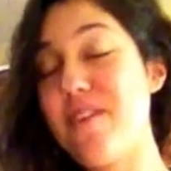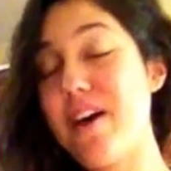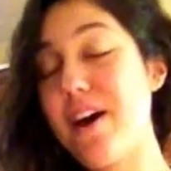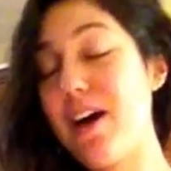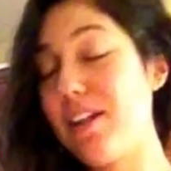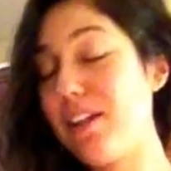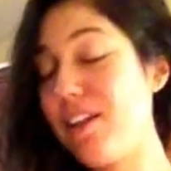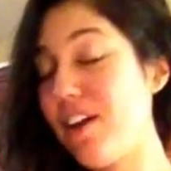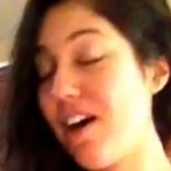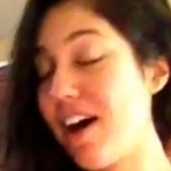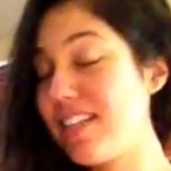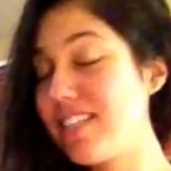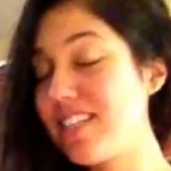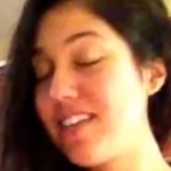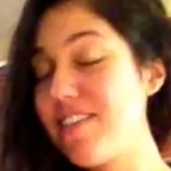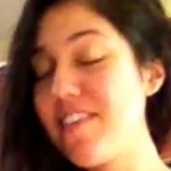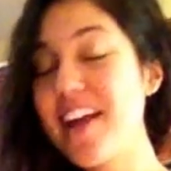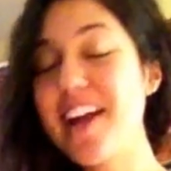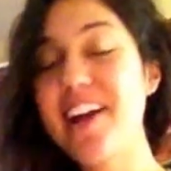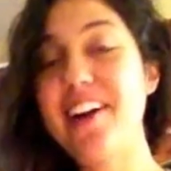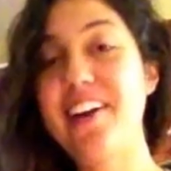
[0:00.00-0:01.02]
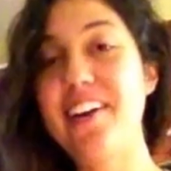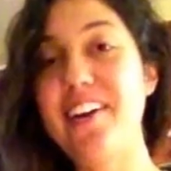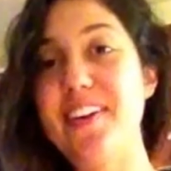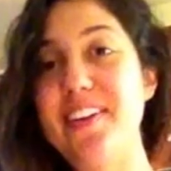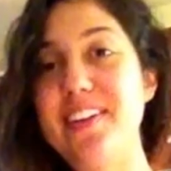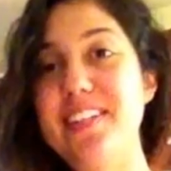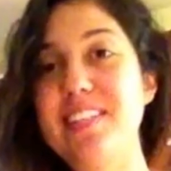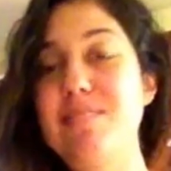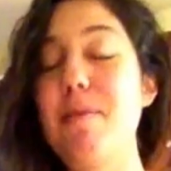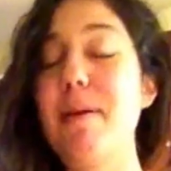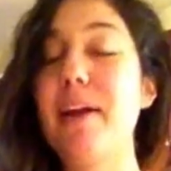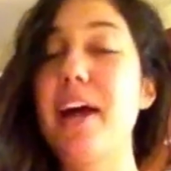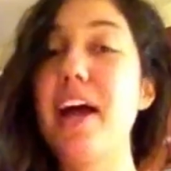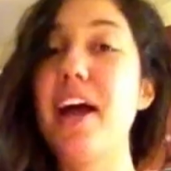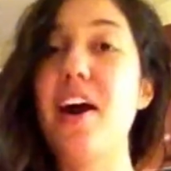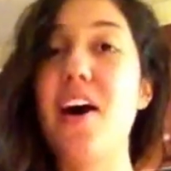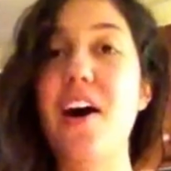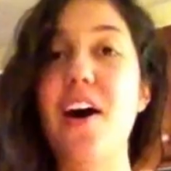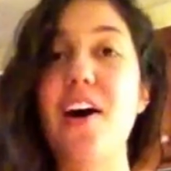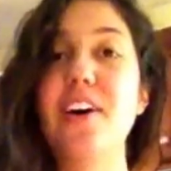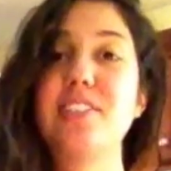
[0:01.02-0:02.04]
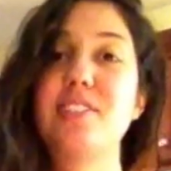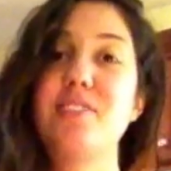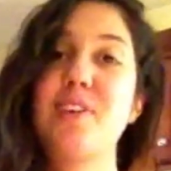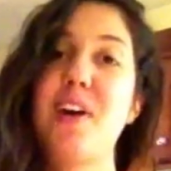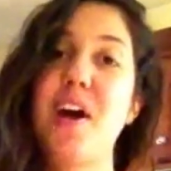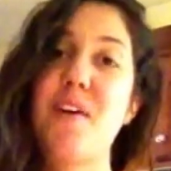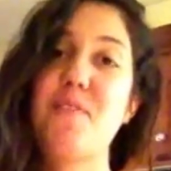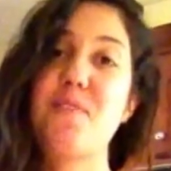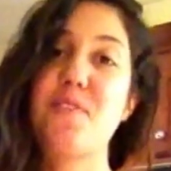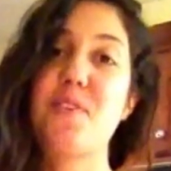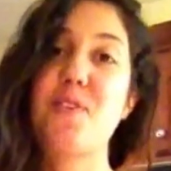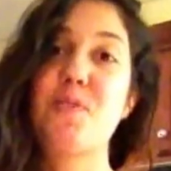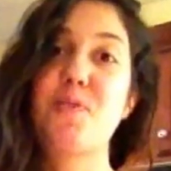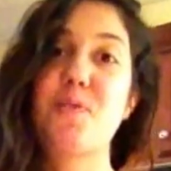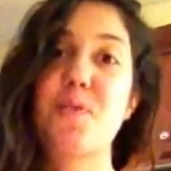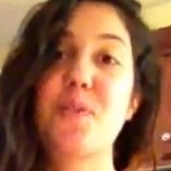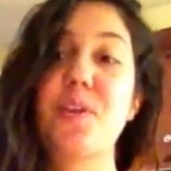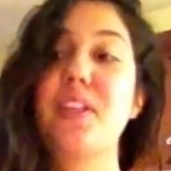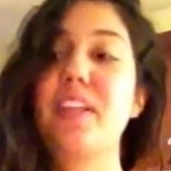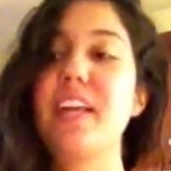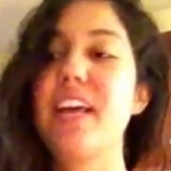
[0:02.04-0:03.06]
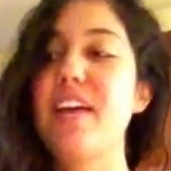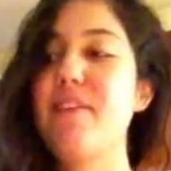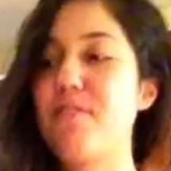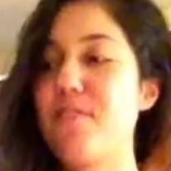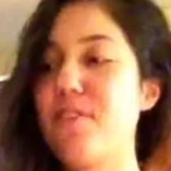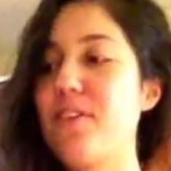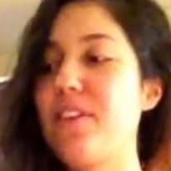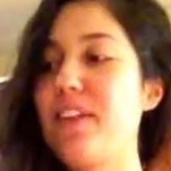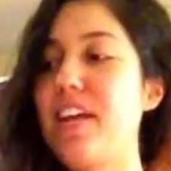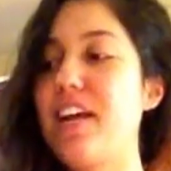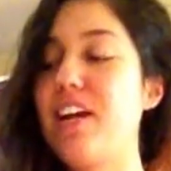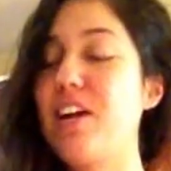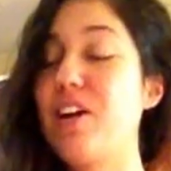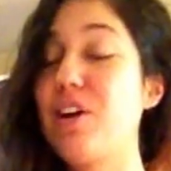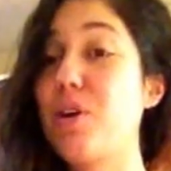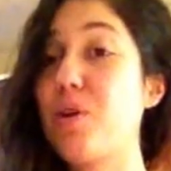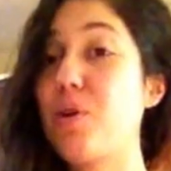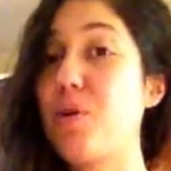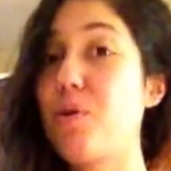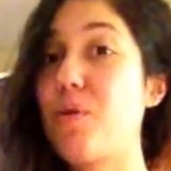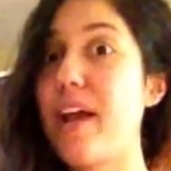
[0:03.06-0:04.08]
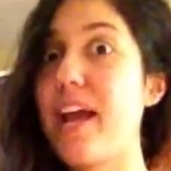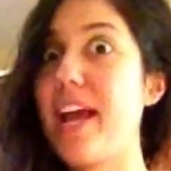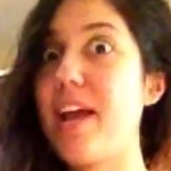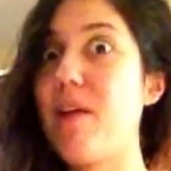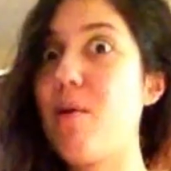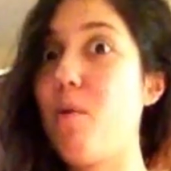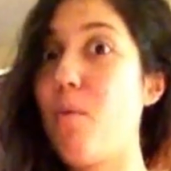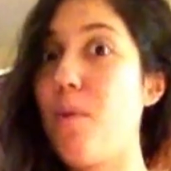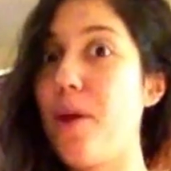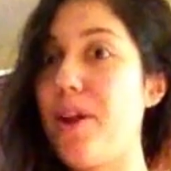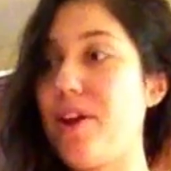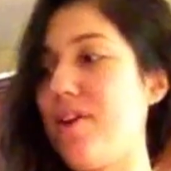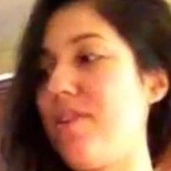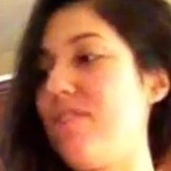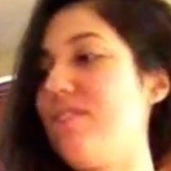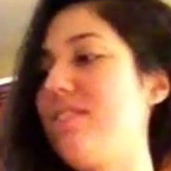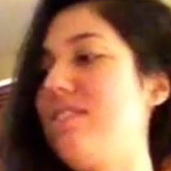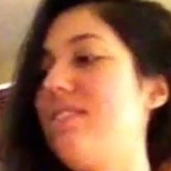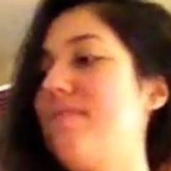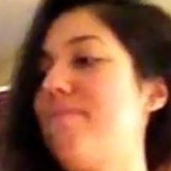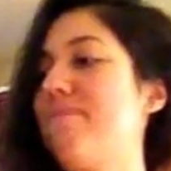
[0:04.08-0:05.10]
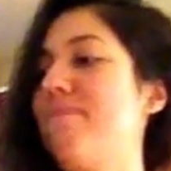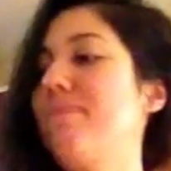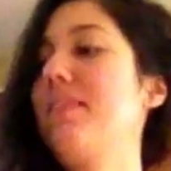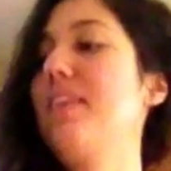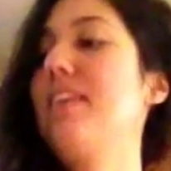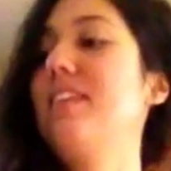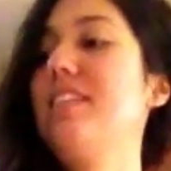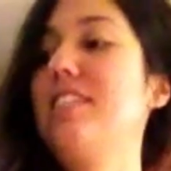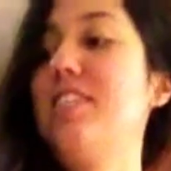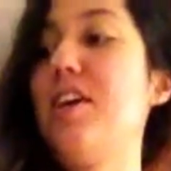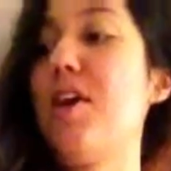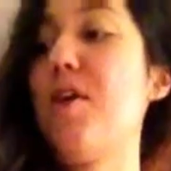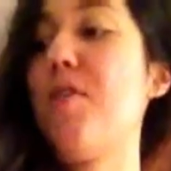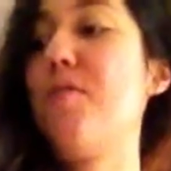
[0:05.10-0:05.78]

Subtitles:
lots of errors, but I also have really, really great winners. So